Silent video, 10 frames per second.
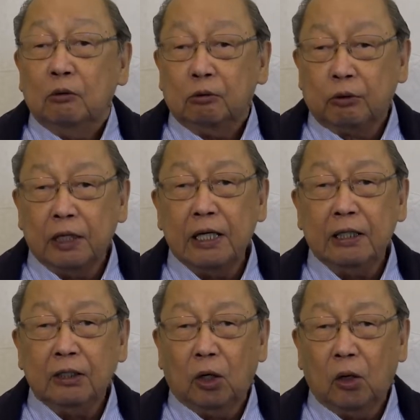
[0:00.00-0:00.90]

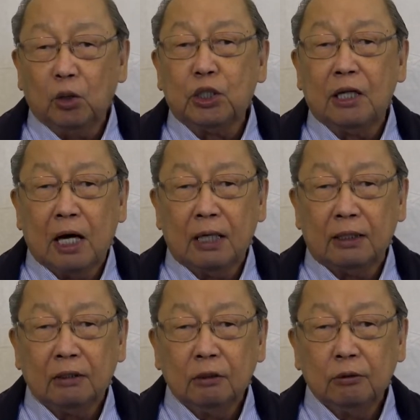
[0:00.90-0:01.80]
Free
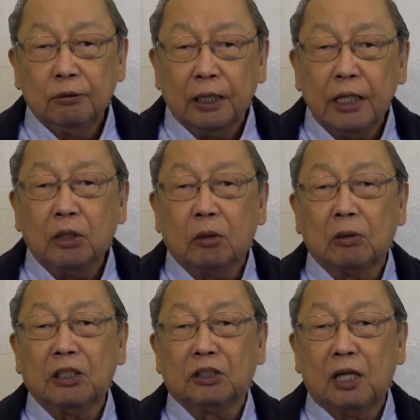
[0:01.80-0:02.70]
Öcalan, Free
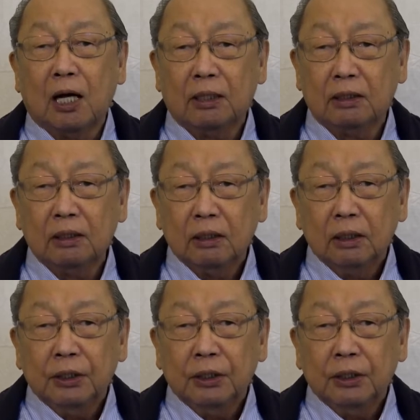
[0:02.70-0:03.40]
Kurdistan,